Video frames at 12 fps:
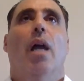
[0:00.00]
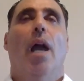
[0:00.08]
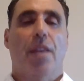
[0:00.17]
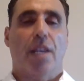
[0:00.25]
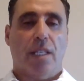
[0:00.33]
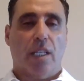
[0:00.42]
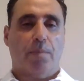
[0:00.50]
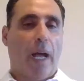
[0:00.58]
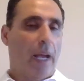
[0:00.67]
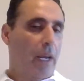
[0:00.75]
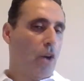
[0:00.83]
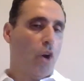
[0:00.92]
And this is
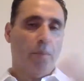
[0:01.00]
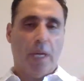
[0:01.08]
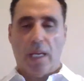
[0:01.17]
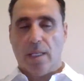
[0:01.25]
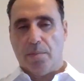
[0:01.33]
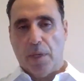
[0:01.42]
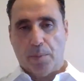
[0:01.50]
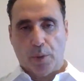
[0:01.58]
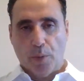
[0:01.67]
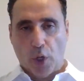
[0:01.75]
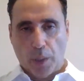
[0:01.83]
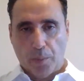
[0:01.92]
by no means me
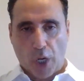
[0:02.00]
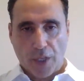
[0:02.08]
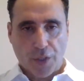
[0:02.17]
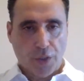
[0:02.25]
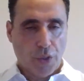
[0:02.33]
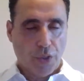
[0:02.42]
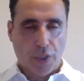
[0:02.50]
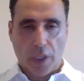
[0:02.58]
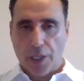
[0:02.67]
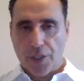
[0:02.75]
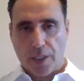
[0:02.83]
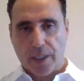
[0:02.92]
promoting prostitution.
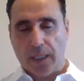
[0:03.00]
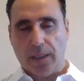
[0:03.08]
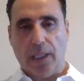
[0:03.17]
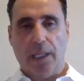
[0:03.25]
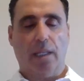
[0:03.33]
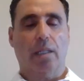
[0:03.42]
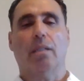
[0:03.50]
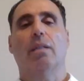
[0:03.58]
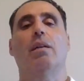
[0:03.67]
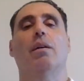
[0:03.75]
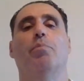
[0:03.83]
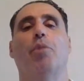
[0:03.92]
Let's just get the
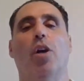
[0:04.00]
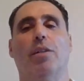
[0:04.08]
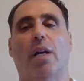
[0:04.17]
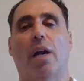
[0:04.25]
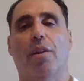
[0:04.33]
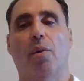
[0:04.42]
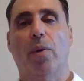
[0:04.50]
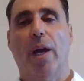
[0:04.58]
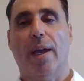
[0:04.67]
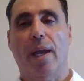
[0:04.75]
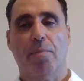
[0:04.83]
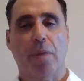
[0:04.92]
legal part out of the
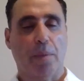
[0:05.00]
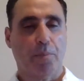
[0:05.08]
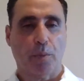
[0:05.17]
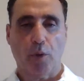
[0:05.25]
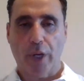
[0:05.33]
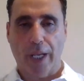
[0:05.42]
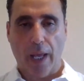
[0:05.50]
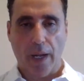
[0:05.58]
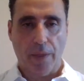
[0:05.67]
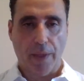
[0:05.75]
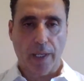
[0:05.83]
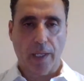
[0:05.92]
way. I'm not promoting
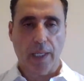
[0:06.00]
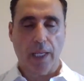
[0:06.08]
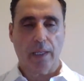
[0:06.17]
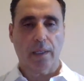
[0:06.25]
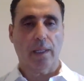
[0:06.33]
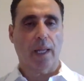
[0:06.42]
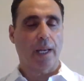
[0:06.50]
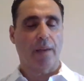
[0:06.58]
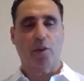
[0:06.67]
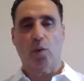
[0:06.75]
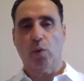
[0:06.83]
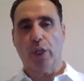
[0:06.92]
anything illegal. I
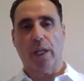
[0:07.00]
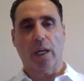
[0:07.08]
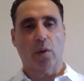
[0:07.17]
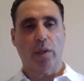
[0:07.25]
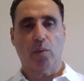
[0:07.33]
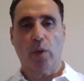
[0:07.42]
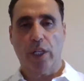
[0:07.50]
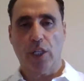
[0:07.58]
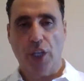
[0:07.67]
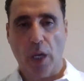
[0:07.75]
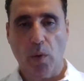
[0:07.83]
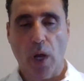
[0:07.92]
never would. I don't even want
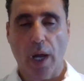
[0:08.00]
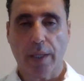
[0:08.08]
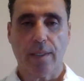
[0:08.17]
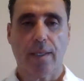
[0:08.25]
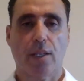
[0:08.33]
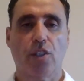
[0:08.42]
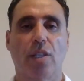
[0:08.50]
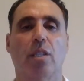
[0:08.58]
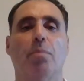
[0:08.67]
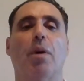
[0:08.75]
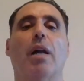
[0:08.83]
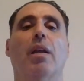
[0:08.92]
to jaywalk. This is just
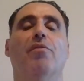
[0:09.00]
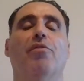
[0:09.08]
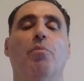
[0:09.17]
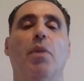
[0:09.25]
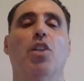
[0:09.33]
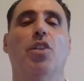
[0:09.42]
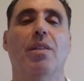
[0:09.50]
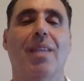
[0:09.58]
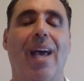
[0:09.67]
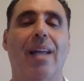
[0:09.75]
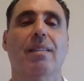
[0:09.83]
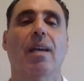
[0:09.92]
about information
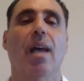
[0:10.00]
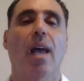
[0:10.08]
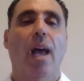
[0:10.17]
that